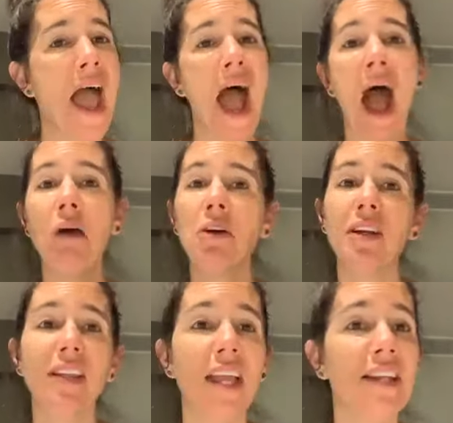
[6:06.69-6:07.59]
How
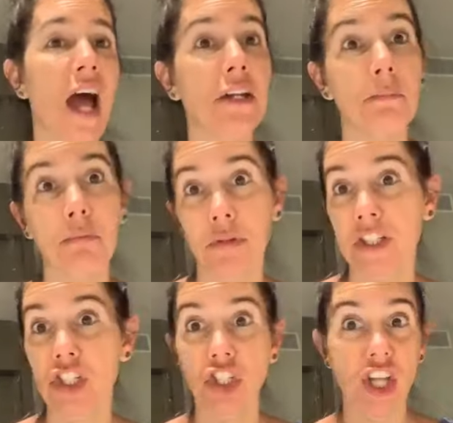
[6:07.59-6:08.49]
could they not
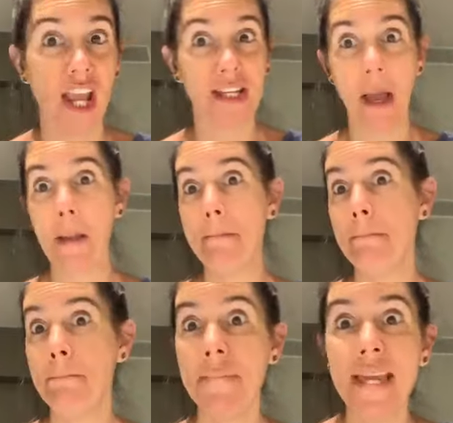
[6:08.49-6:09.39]
appreciate
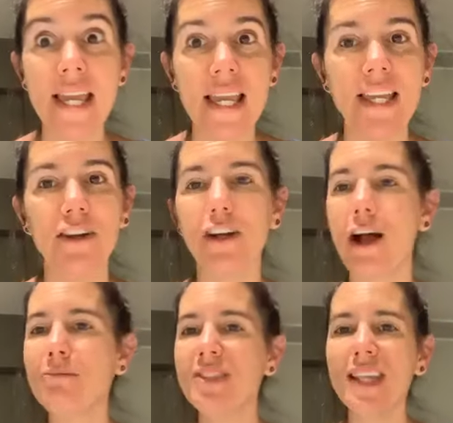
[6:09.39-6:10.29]
me? Here
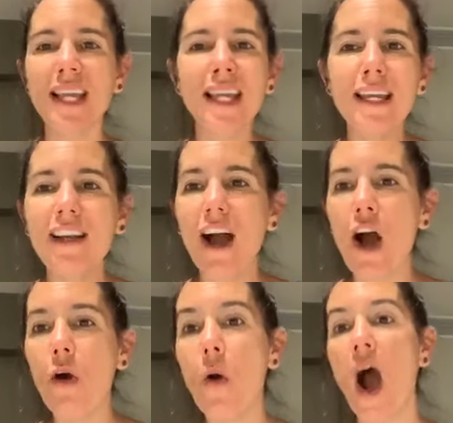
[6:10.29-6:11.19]
comes the
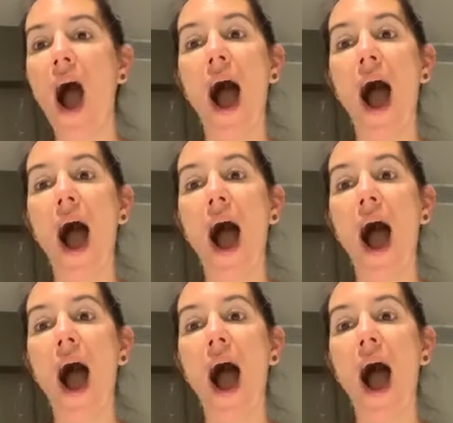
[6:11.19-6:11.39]
ego.